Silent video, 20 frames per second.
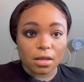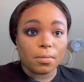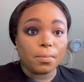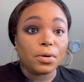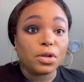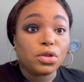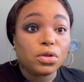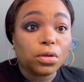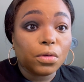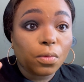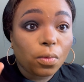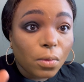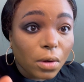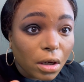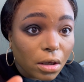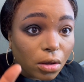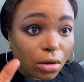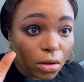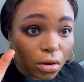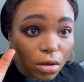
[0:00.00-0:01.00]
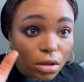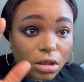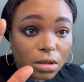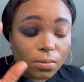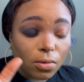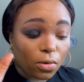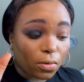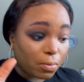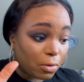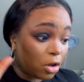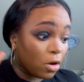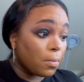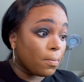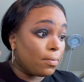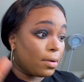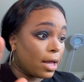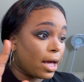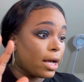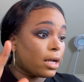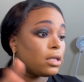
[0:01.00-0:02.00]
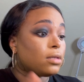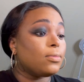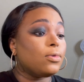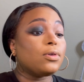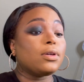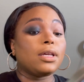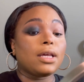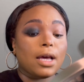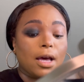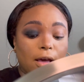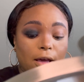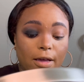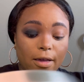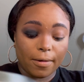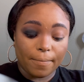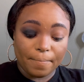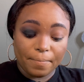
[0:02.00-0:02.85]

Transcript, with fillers: But you want your smoke, your black smoky eye,